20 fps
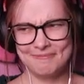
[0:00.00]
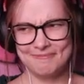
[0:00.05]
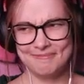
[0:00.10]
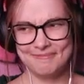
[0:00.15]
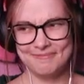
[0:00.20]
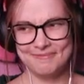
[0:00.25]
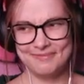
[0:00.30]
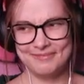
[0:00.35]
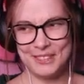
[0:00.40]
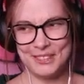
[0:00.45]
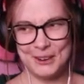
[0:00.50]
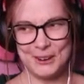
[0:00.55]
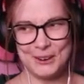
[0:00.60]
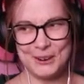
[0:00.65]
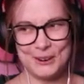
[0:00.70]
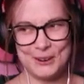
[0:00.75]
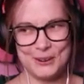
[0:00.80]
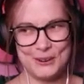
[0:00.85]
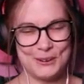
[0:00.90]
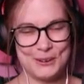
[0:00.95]

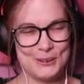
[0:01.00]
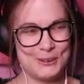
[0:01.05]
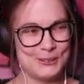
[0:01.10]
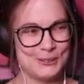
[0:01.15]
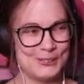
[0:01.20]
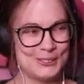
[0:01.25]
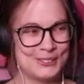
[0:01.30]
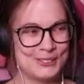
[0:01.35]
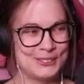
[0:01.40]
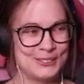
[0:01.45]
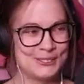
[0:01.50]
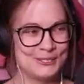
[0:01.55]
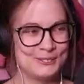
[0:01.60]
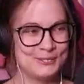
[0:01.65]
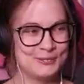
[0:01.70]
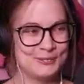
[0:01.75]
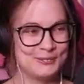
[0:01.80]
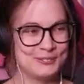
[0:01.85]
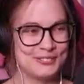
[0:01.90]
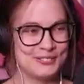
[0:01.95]
No,
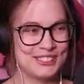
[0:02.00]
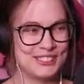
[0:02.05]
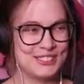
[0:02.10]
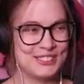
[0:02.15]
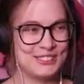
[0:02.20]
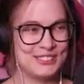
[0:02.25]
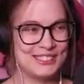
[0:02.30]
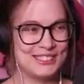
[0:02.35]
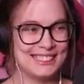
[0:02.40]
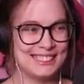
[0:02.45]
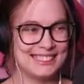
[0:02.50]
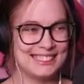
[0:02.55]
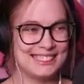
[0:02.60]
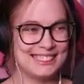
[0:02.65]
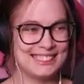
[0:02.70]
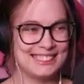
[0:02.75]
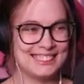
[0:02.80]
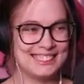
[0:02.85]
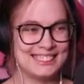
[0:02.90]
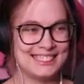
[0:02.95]
surely
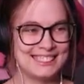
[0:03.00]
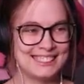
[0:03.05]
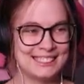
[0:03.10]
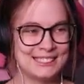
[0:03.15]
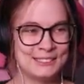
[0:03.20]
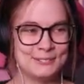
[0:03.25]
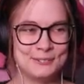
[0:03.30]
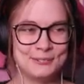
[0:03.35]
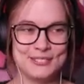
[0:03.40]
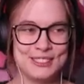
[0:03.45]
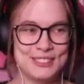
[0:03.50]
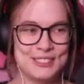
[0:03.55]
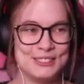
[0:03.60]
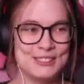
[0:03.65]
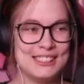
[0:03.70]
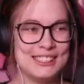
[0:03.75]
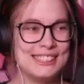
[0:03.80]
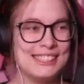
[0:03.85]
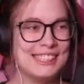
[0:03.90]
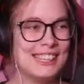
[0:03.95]
not.
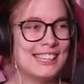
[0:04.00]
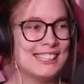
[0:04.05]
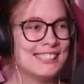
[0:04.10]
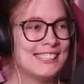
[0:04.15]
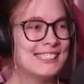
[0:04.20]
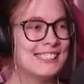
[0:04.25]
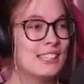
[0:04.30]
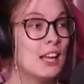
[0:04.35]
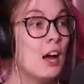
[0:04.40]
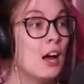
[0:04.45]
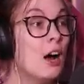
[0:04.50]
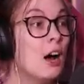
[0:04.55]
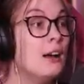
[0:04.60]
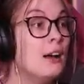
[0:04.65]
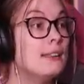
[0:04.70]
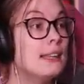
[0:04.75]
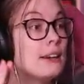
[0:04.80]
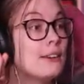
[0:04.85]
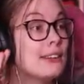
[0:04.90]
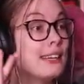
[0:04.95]
Surely not.
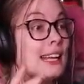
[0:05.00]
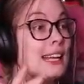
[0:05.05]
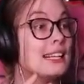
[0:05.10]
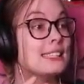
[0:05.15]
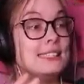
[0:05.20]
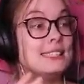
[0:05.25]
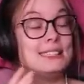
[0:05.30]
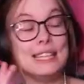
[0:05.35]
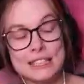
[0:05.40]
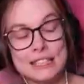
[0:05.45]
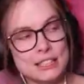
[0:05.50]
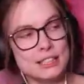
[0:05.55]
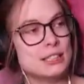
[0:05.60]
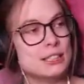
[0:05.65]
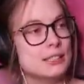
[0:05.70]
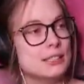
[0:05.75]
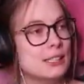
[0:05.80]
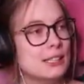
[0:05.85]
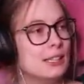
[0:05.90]
There it is! Yes!